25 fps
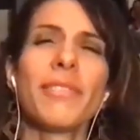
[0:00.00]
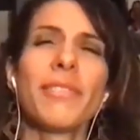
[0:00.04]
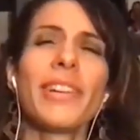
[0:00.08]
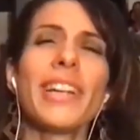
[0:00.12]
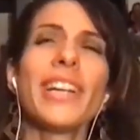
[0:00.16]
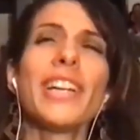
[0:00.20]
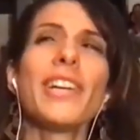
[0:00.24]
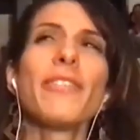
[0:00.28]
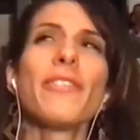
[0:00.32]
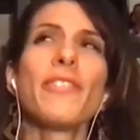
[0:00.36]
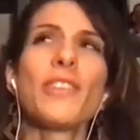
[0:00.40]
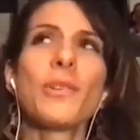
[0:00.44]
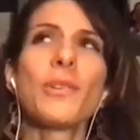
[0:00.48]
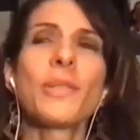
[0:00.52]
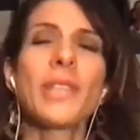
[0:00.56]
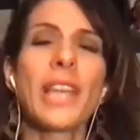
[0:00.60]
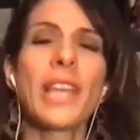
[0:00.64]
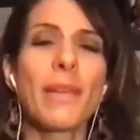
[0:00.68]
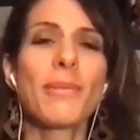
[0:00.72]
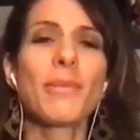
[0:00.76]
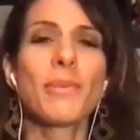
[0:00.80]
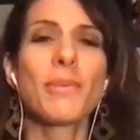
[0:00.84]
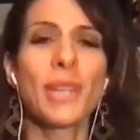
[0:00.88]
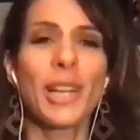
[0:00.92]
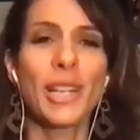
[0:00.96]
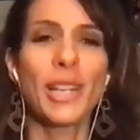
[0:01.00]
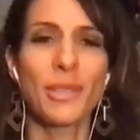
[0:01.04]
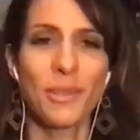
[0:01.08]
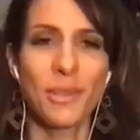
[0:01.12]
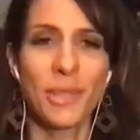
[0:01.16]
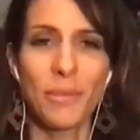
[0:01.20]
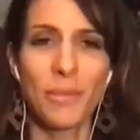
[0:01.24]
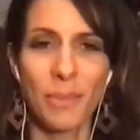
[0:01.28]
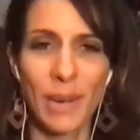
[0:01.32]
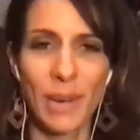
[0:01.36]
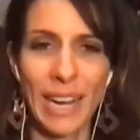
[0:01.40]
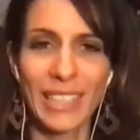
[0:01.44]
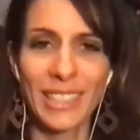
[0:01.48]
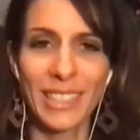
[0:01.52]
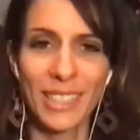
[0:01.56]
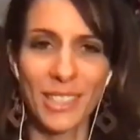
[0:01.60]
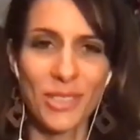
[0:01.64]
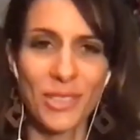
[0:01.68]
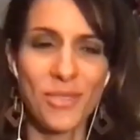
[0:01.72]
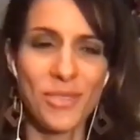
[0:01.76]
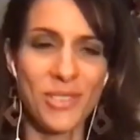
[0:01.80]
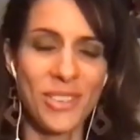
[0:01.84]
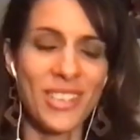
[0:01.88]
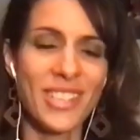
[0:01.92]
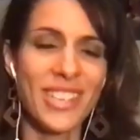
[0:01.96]
very few times when i do the practice
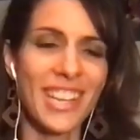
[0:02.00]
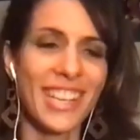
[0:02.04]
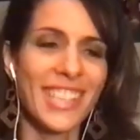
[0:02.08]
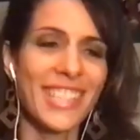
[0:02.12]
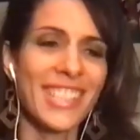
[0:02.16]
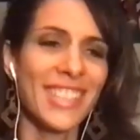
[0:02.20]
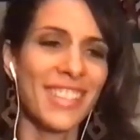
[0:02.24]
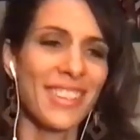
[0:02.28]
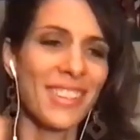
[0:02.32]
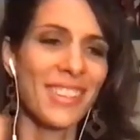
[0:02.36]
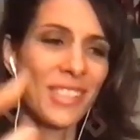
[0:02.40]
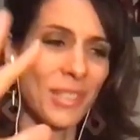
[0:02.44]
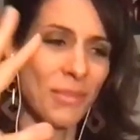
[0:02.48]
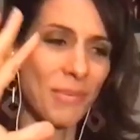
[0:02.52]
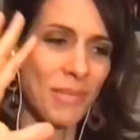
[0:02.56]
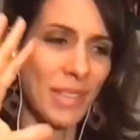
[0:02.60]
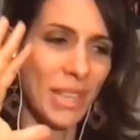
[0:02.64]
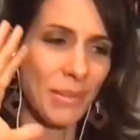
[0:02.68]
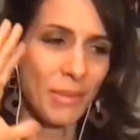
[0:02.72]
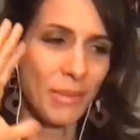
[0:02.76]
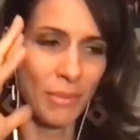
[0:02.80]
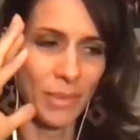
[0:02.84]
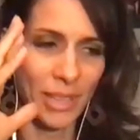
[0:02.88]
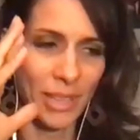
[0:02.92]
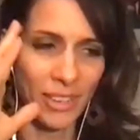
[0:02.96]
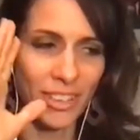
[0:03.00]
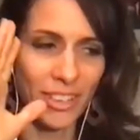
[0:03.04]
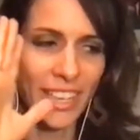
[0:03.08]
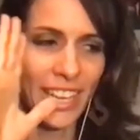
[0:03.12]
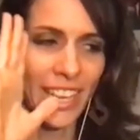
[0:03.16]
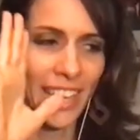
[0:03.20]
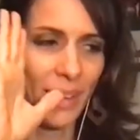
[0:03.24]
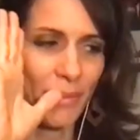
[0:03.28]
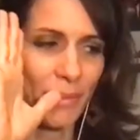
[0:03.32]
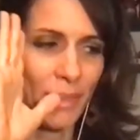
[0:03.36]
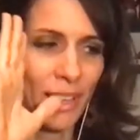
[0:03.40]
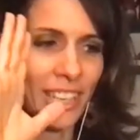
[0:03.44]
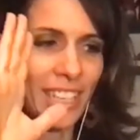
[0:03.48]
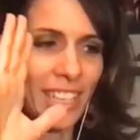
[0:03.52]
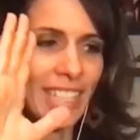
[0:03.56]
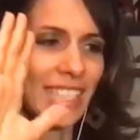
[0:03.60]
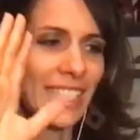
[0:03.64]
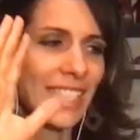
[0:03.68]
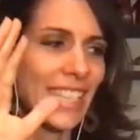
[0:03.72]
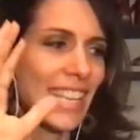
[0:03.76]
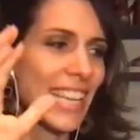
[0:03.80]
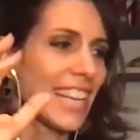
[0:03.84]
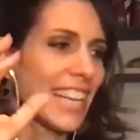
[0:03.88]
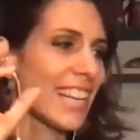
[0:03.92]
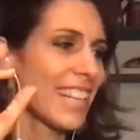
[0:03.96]
you suggest you know sometimes i'm like okay i'm not going
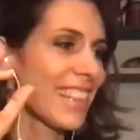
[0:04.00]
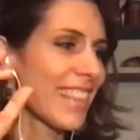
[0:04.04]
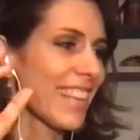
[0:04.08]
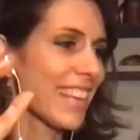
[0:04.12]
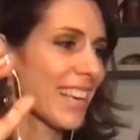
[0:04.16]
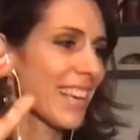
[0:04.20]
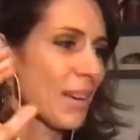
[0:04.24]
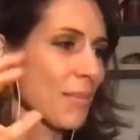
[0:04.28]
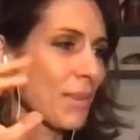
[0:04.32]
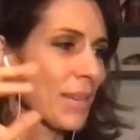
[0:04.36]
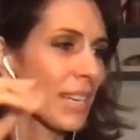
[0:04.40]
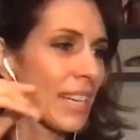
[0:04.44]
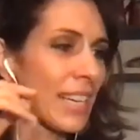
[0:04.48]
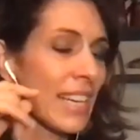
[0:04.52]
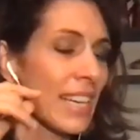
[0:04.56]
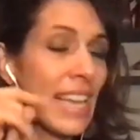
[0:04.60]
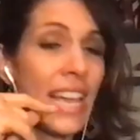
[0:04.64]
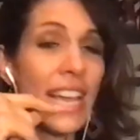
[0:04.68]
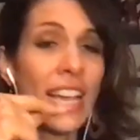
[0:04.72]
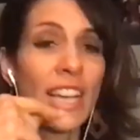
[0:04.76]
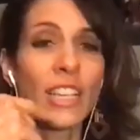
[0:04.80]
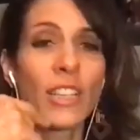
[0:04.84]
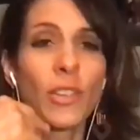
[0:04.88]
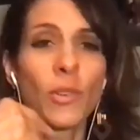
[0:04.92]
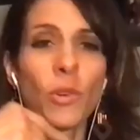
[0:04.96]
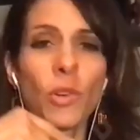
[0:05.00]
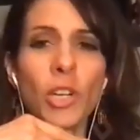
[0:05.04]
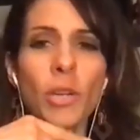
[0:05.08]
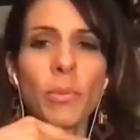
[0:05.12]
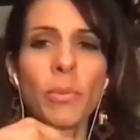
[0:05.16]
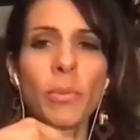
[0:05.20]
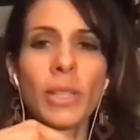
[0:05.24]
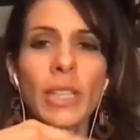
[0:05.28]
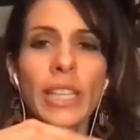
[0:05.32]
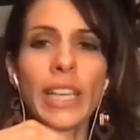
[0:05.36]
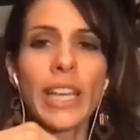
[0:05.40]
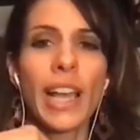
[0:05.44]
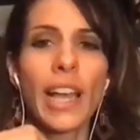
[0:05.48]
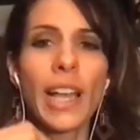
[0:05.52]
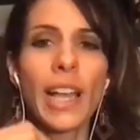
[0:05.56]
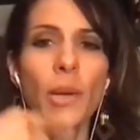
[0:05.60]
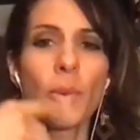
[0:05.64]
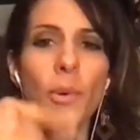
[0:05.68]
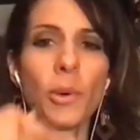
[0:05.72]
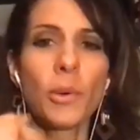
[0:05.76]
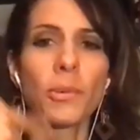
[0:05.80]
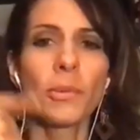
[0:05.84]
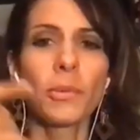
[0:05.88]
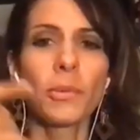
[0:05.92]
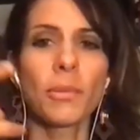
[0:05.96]
to say anything i'm going to normally i
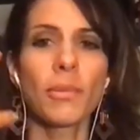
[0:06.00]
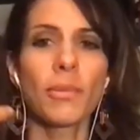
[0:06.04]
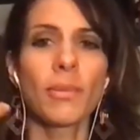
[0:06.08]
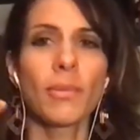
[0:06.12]
won't